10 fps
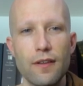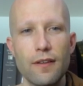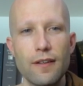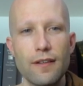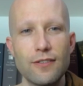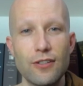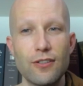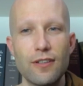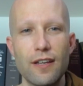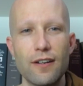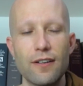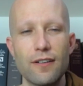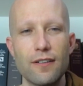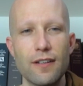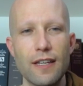they're
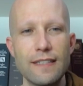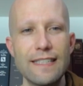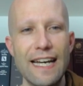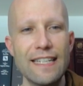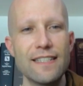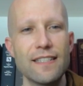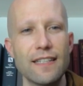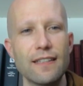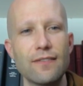enticing.